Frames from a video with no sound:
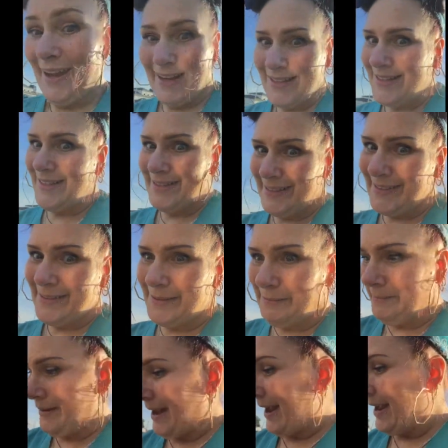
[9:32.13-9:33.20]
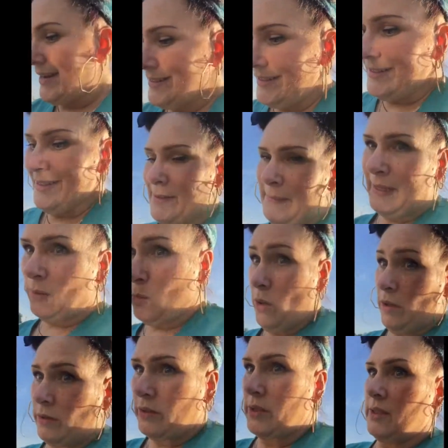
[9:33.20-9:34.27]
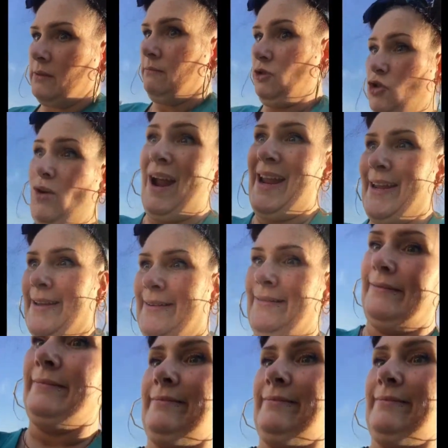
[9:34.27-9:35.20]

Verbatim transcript: It's a system. I got a system and it works. Try it.